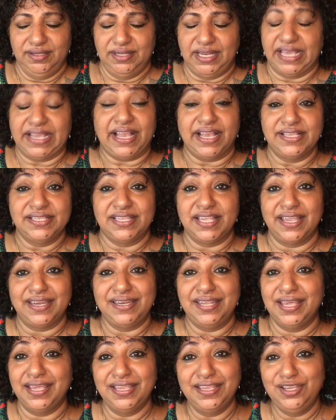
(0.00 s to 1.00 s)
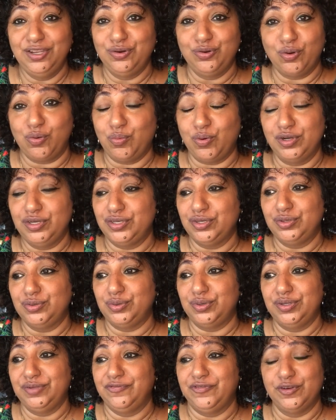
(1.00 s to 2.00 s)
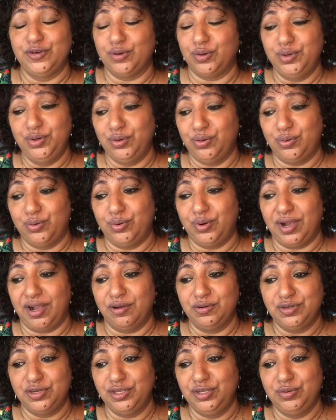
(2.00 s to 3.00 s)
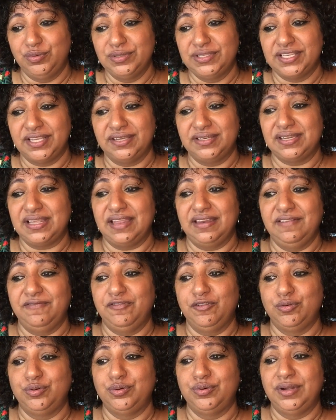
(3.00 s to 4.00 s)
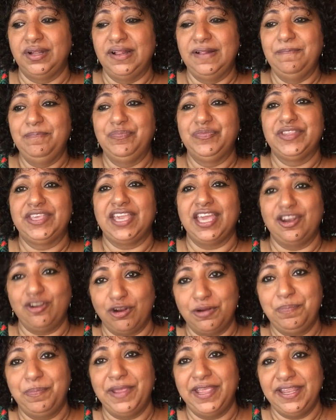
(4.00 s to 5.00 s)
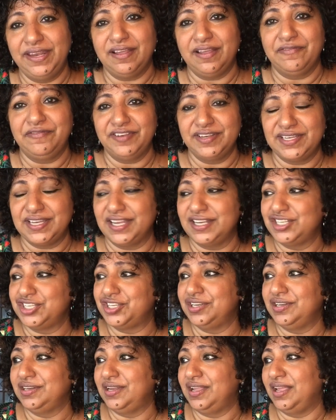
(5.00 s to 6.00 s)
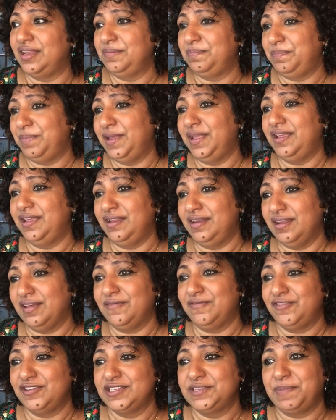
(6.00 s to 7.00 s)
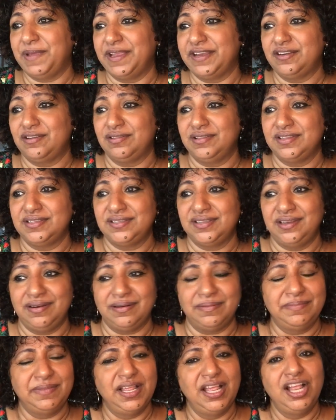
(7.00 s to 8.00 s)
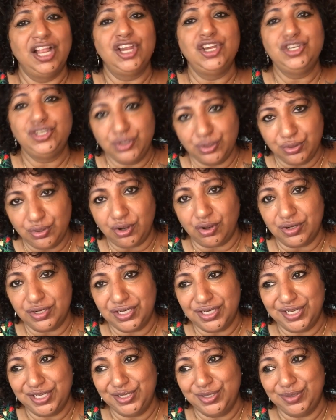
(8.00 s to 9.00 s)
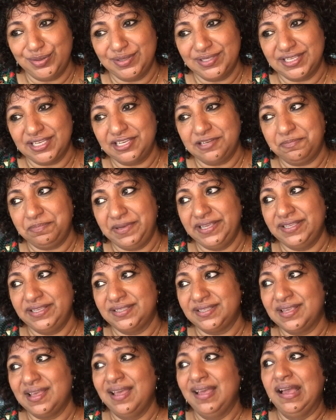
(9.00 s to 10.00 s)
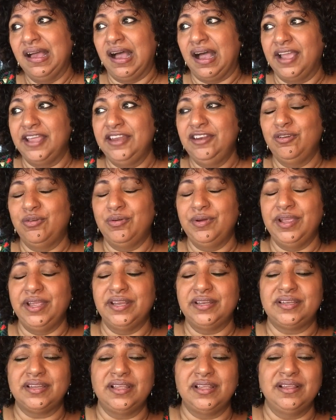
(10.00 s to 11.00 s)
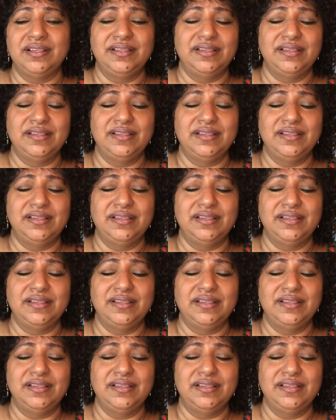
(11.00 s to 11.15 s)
Like I said, you don't want to, if you don't know how to use it and if you cannot pay enough attention and pay enough respect to the serum, do not use it, please. I know it